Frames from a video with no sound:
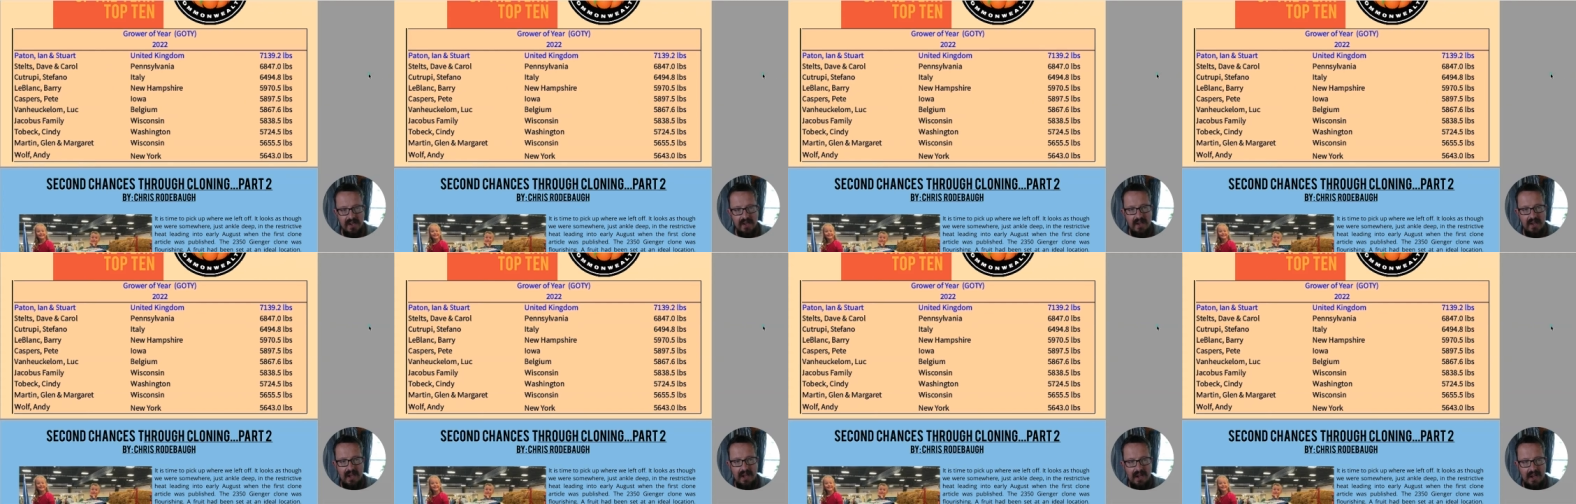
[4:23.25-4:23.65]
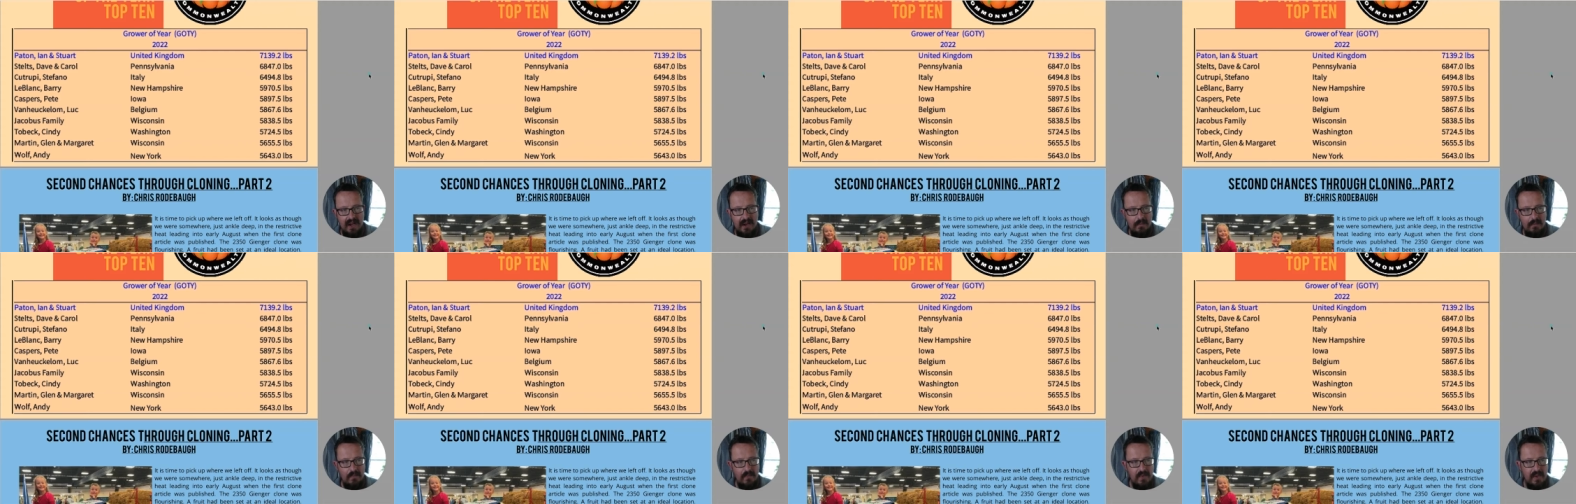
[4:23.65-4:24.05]

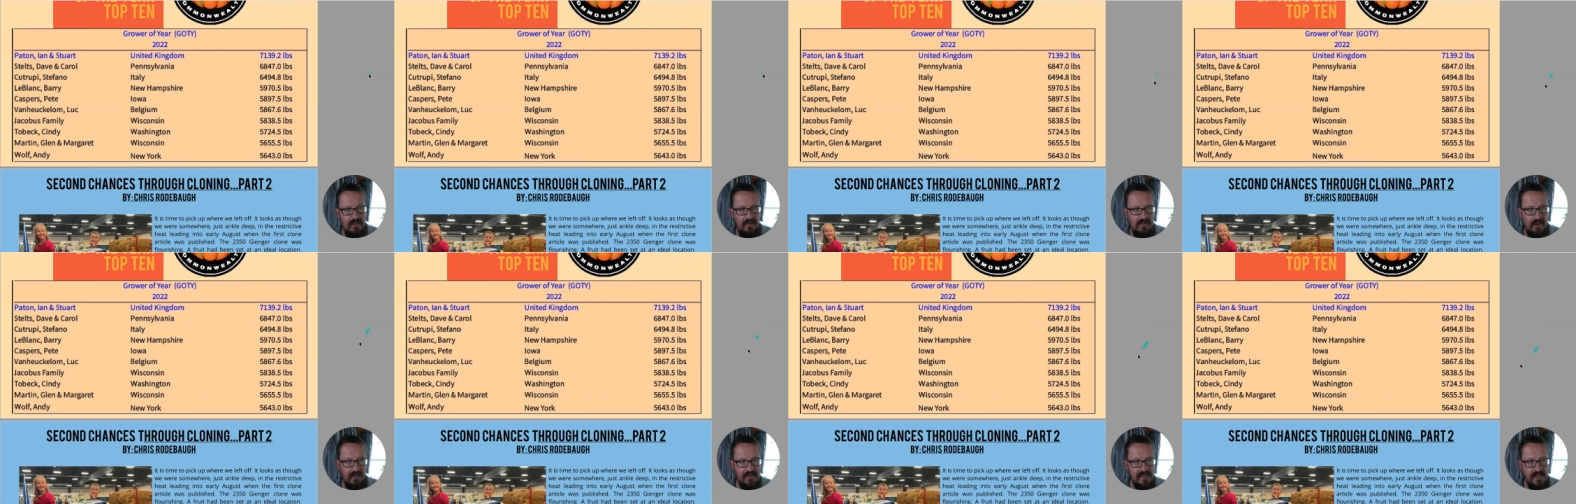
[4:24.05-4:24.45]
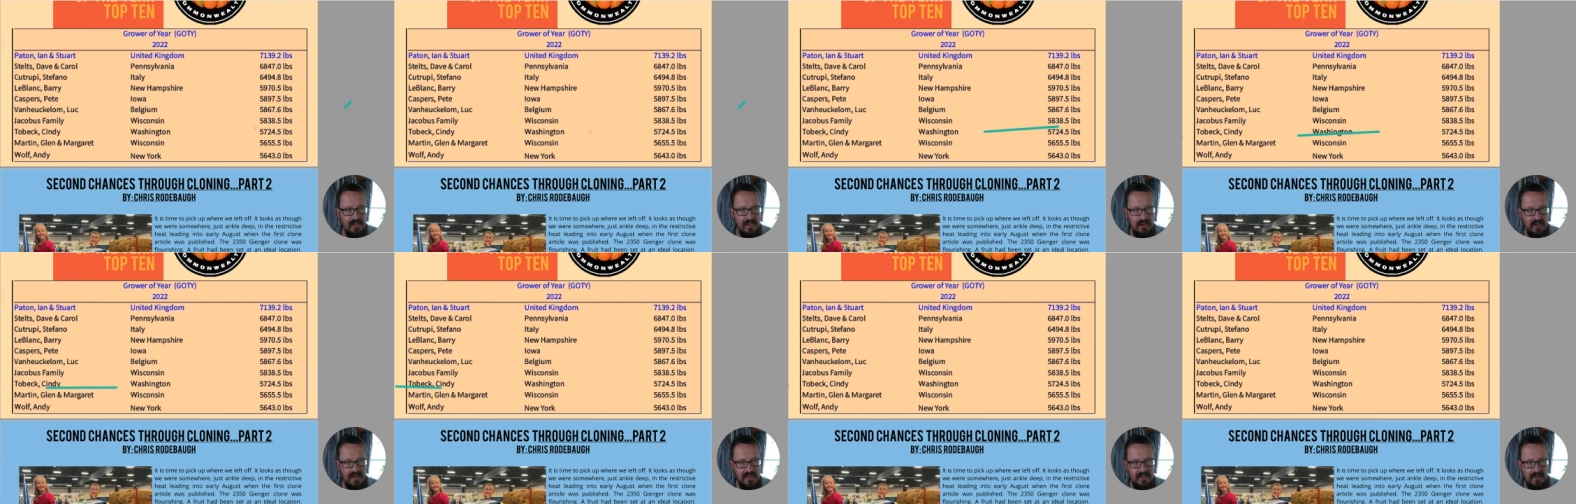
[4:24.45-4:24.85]
You've obviously
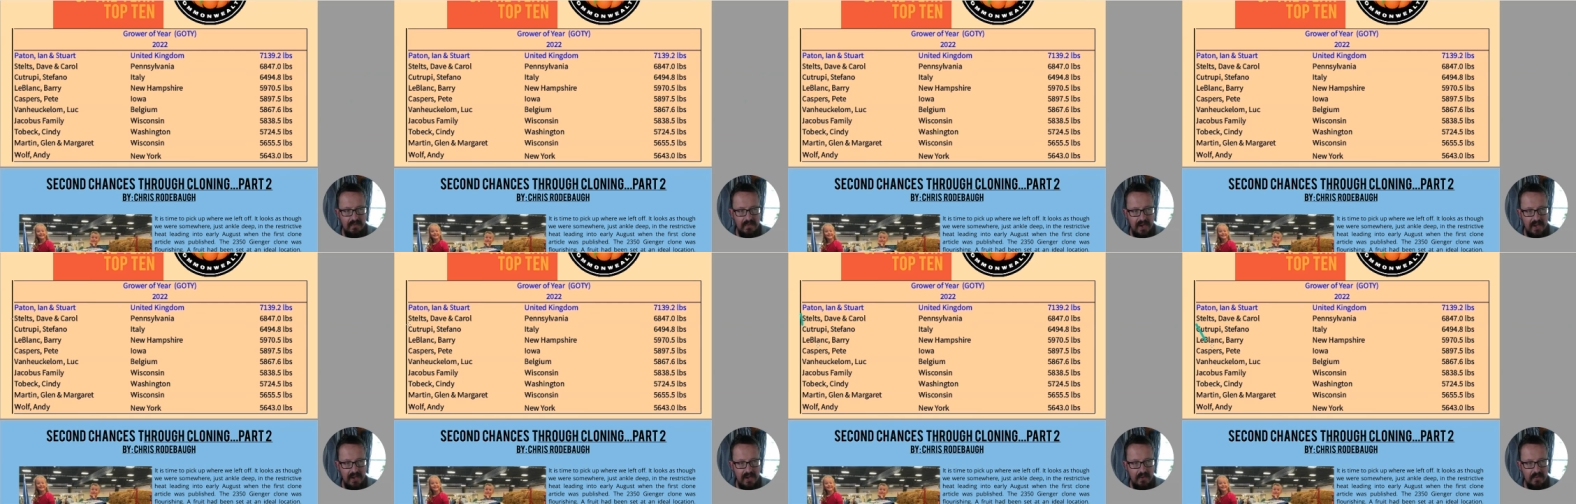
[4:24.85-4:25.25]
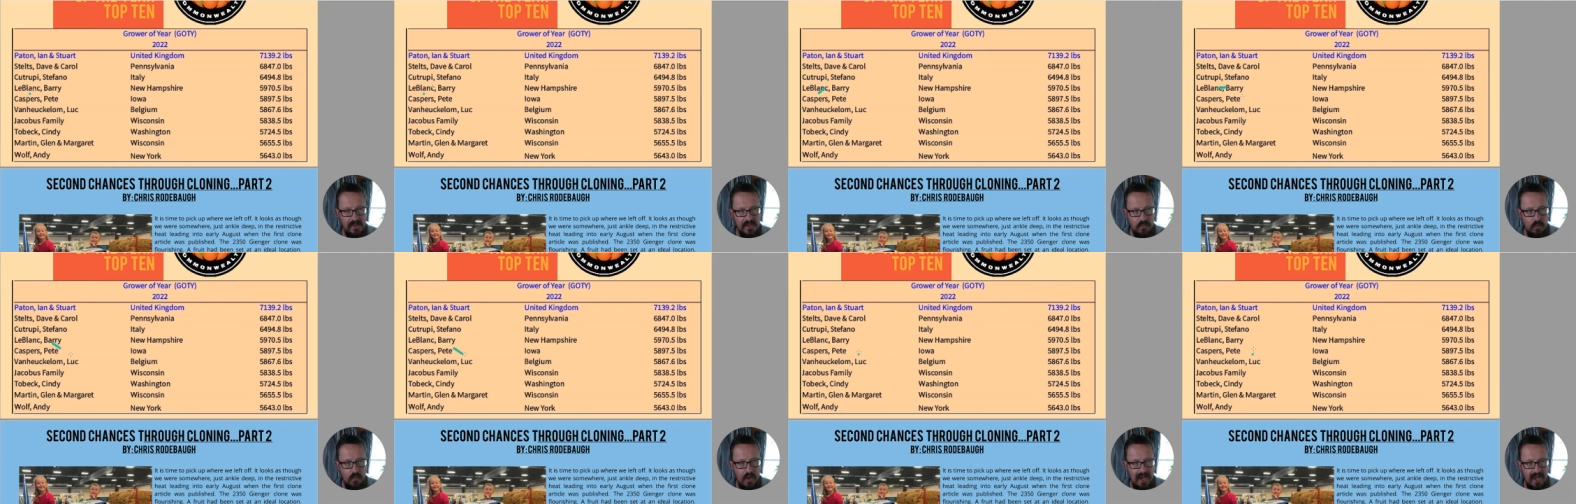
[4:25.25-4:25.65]
got Stefano
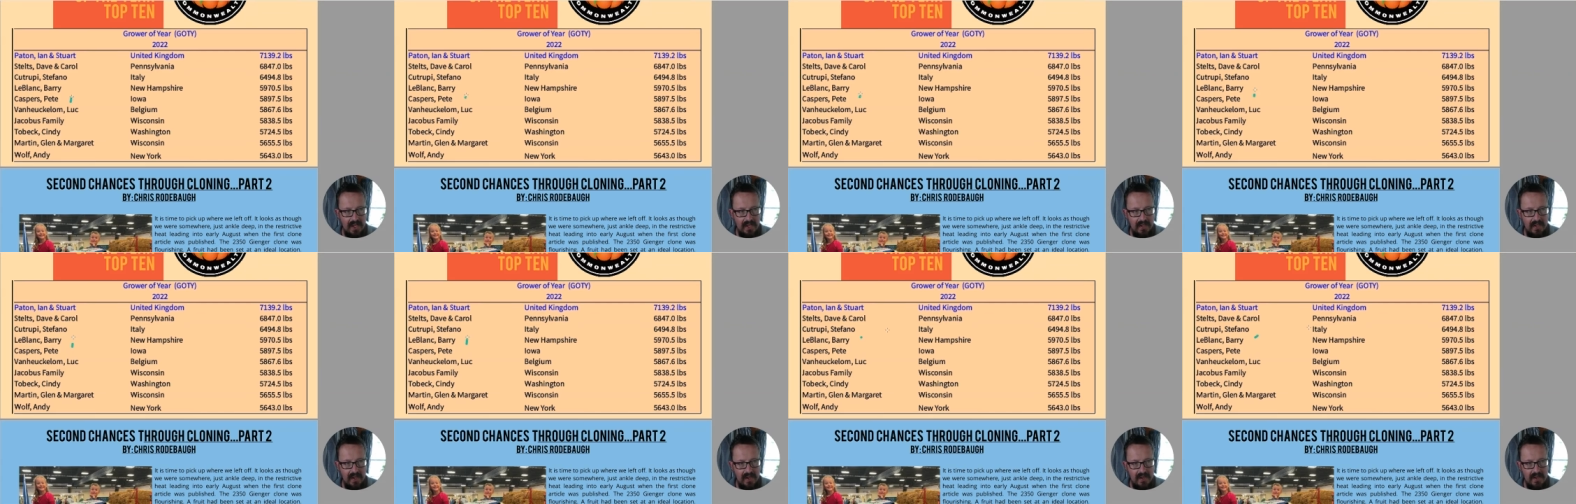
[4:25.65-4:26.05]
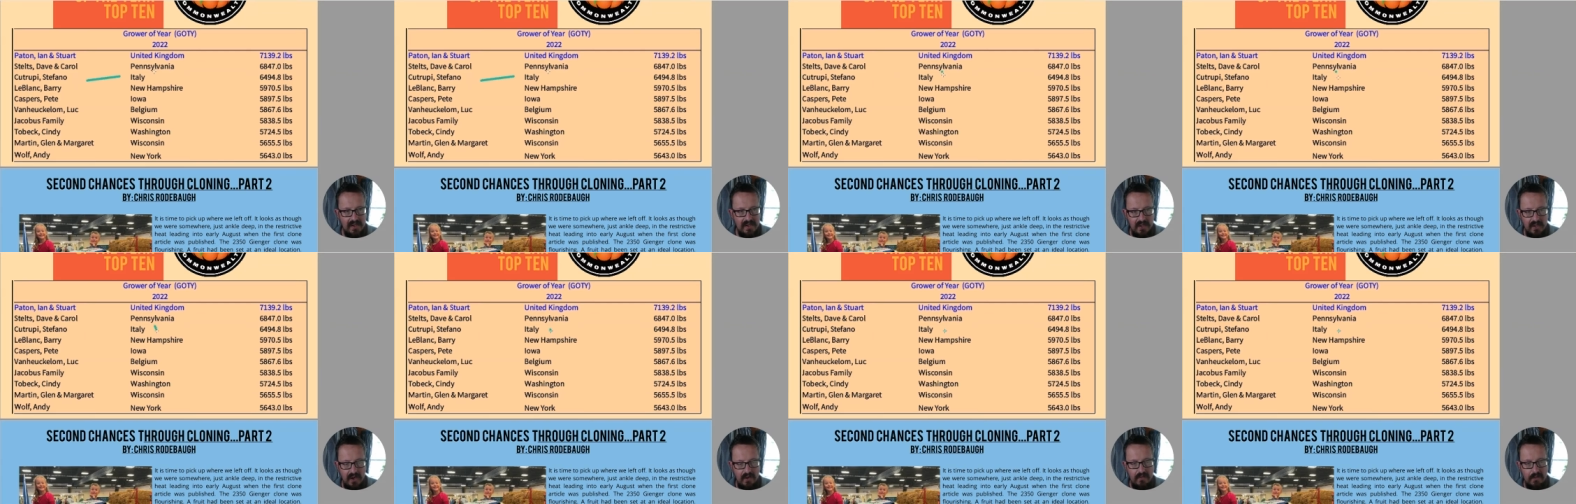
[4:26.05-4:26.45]
as well,
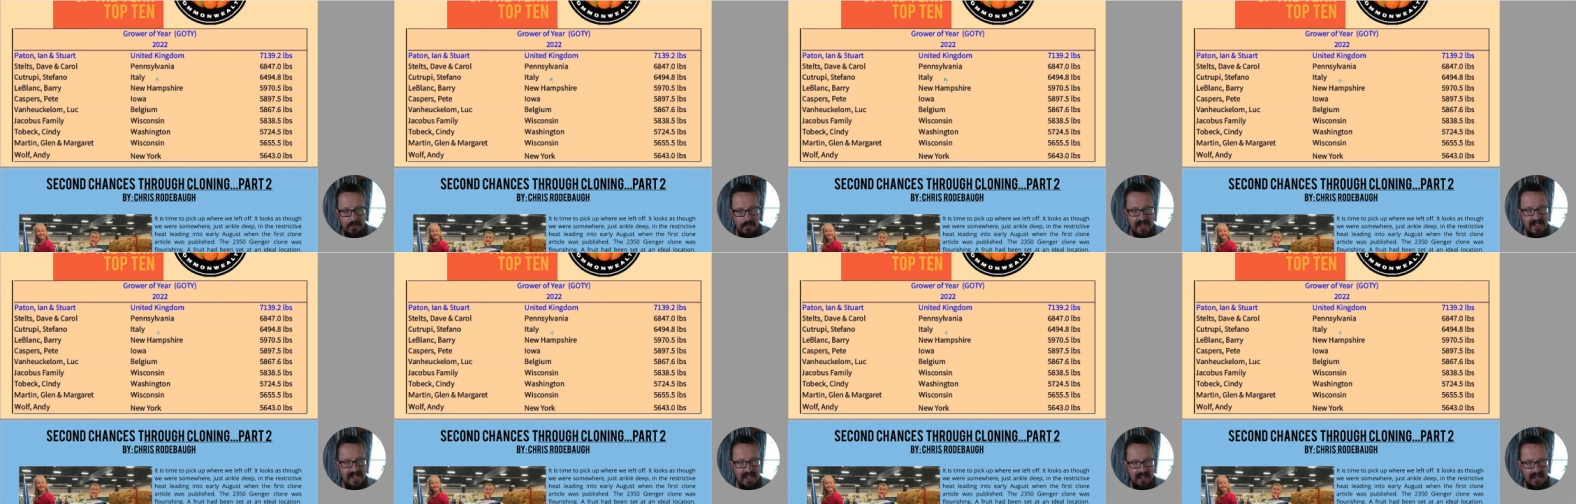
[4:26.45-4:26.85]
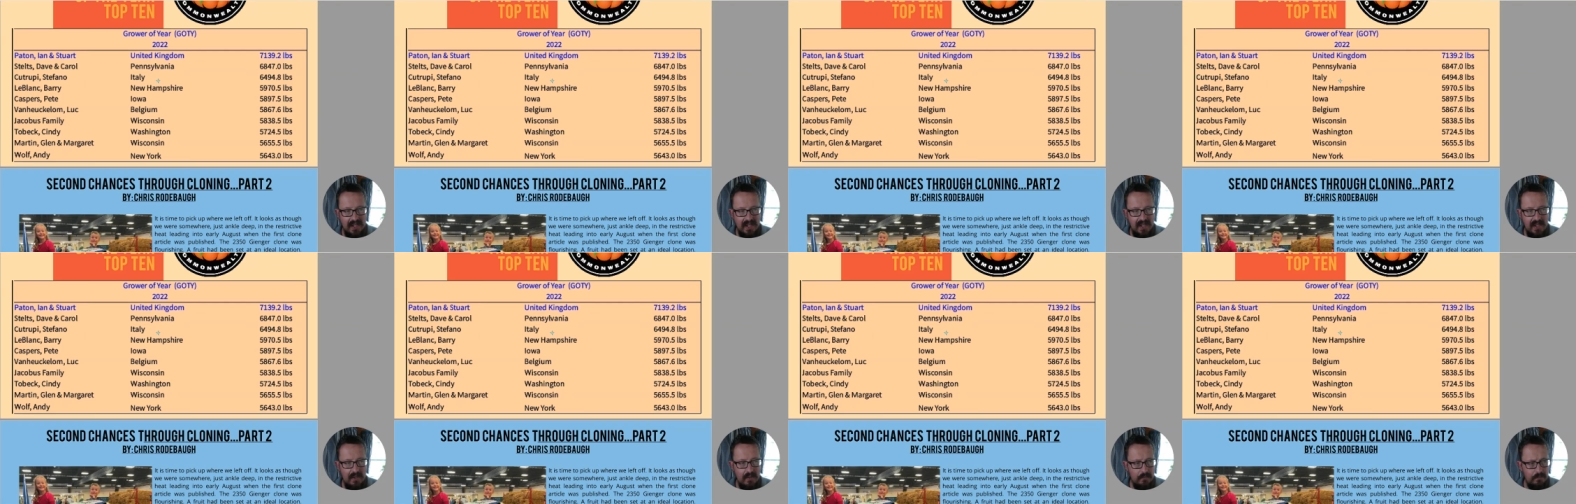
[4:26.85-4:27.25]
you know, from Italy.